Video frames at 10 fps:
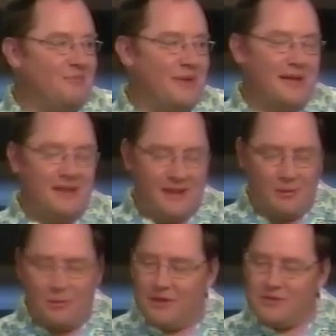Ben,
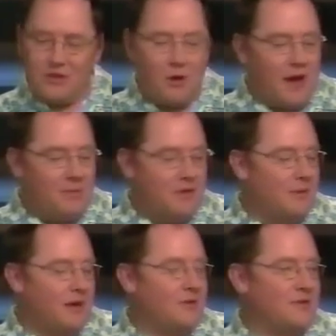I'm so happy to
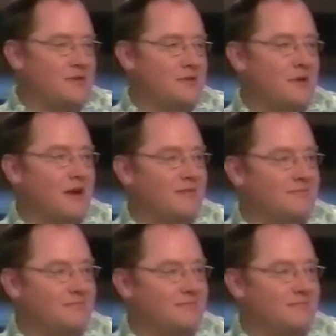be here. This is great.